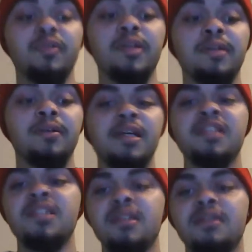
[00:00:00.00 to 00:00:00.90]
Oh
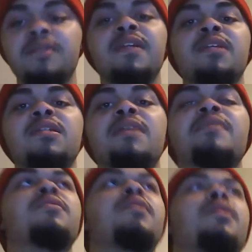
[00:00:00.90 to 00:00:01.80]
yeah, ten fifty
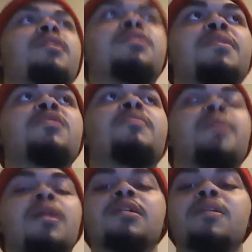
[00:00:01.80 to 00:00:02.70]
seven. So this this will be
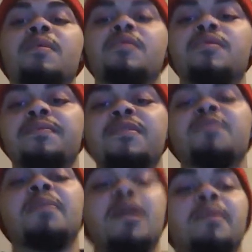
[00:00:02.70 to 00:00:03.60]
the last one.
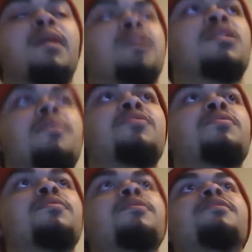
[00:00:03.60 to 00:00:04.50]
This better be the last commercial.